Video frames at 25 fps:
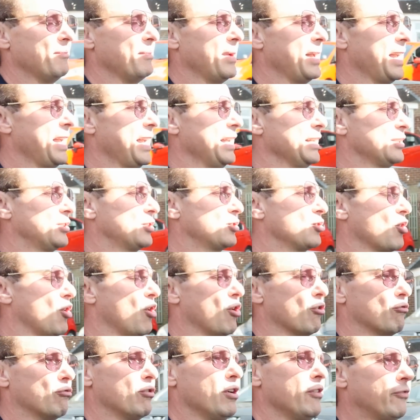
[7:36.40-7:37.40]
It's
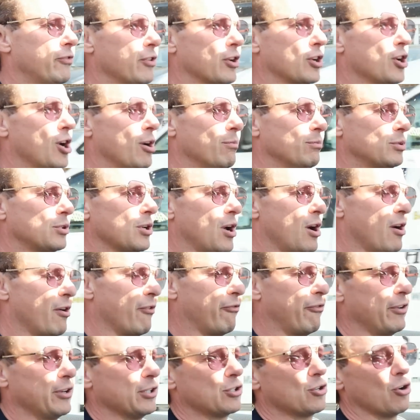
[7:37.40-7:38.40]
got a roof that comes
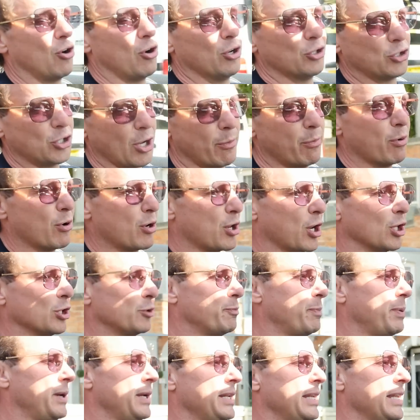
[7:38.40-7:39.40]
off, it's got a double clutch
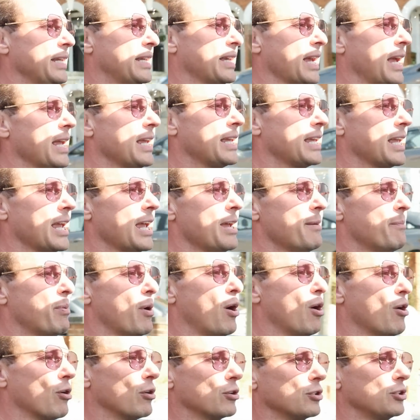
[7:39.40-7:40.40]
PDK
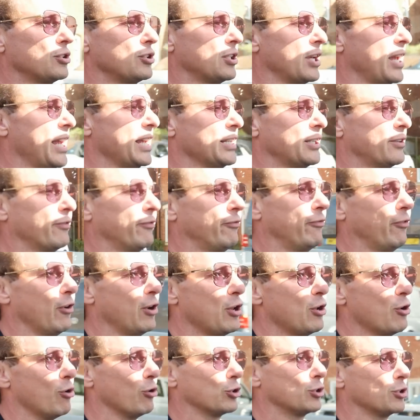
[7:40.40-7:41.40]
gearbox, it's
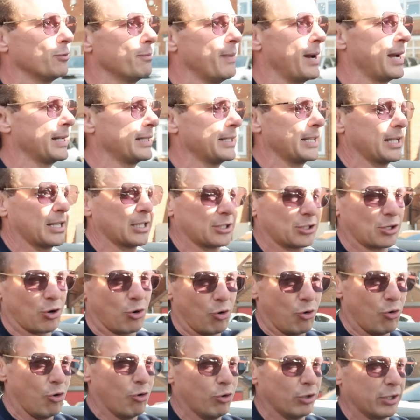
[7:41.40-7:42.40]
fully automatic, it's
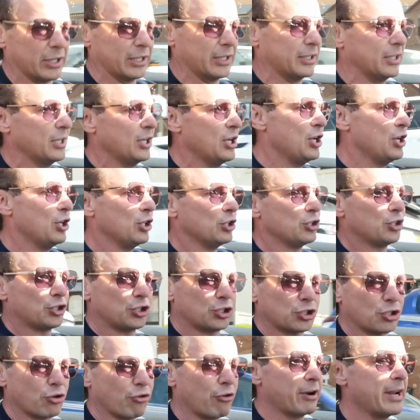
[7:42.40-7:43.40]
got all the
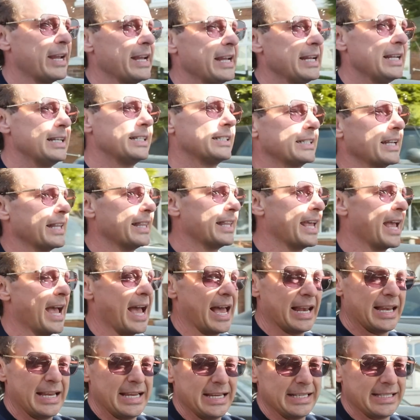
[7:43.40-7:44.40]
screens and the
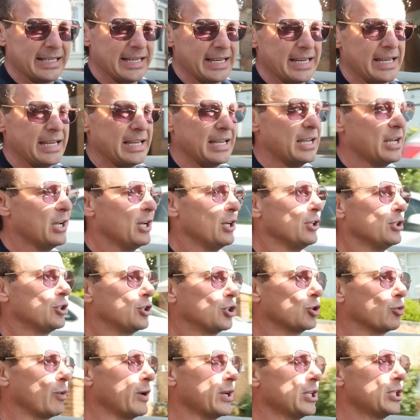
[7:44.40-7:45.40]
LED
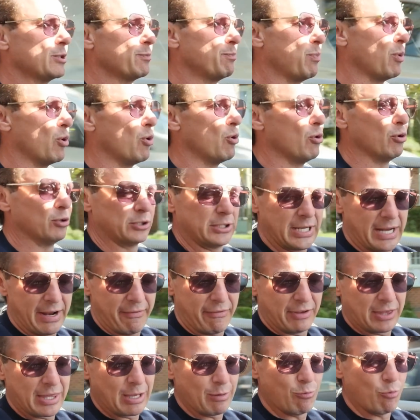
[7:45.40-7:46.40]
switchboards and
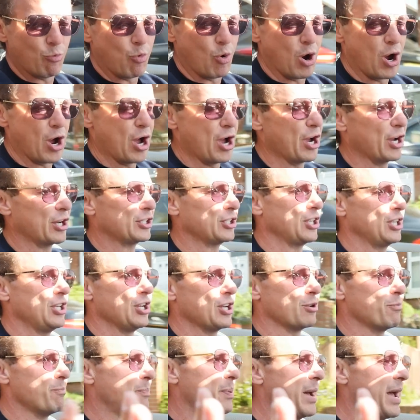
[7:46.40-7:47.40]
everything works, and
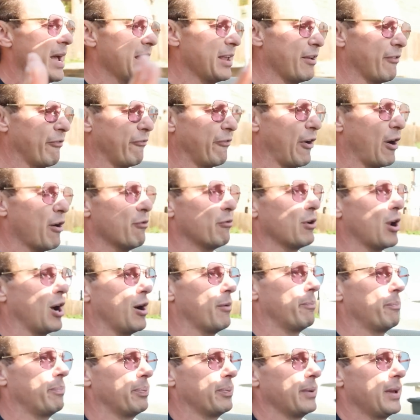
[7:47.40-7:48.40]
you can pair your phone
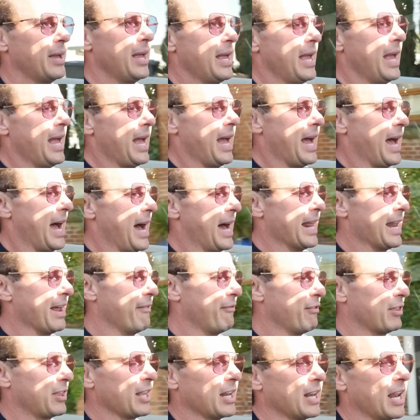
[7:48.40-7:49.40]
up and
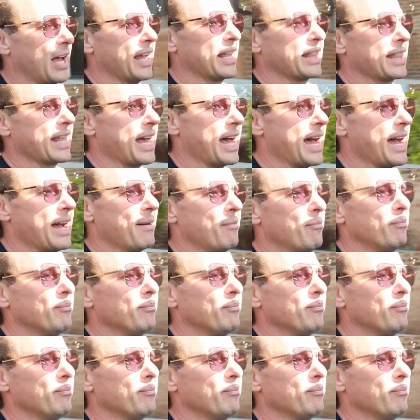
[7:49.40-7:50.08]
everything like that.